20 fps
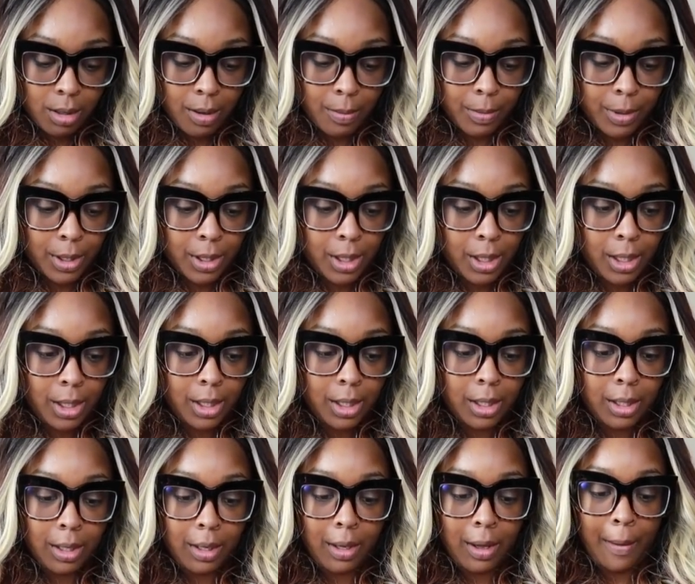I'ma
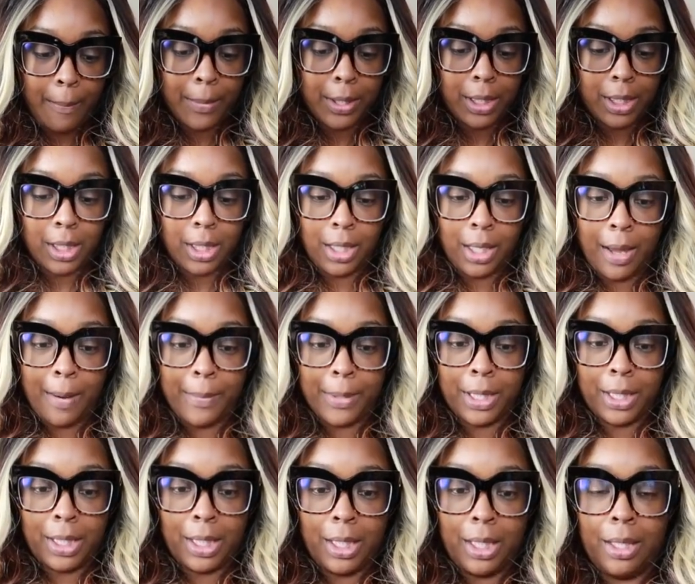see. I'ma see. I'ma
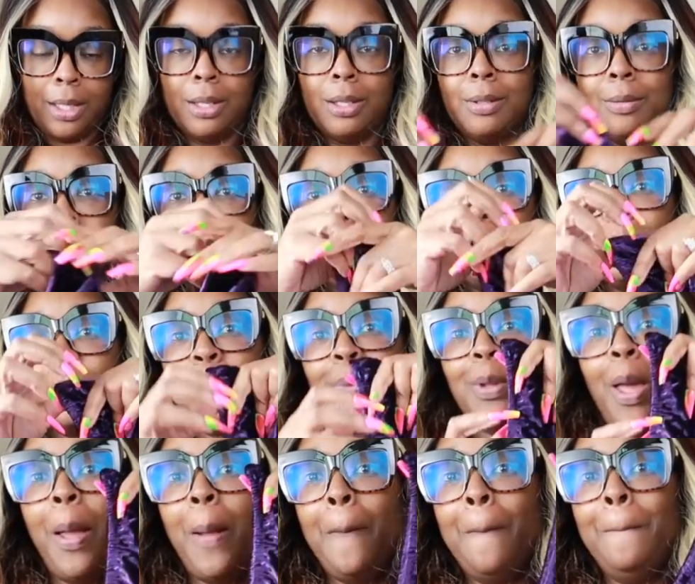see.
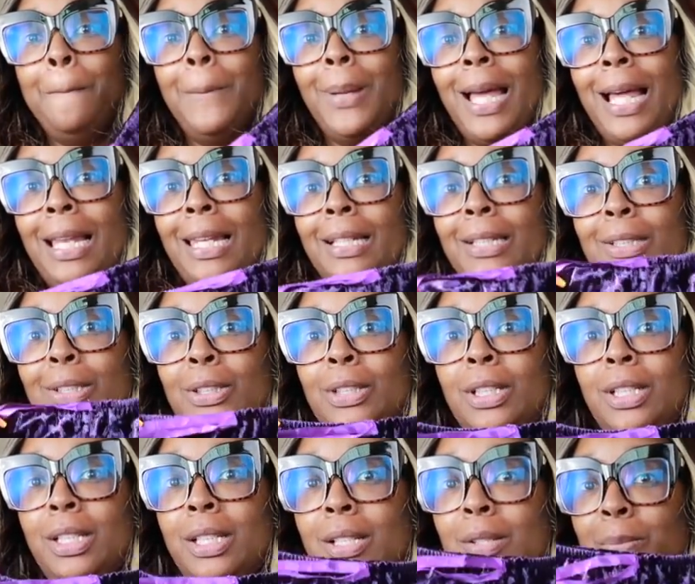Now, this
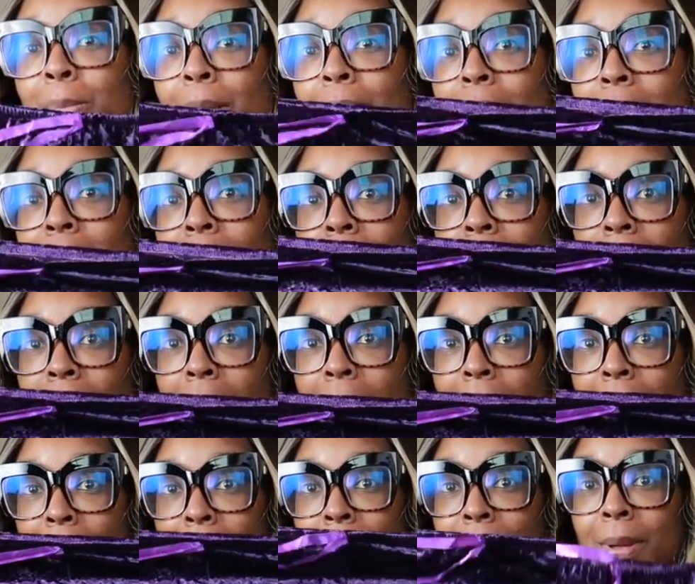is
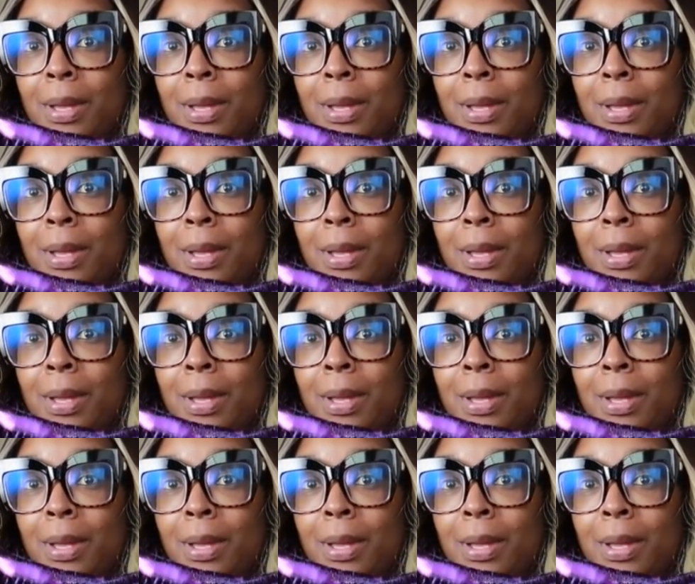bedtime.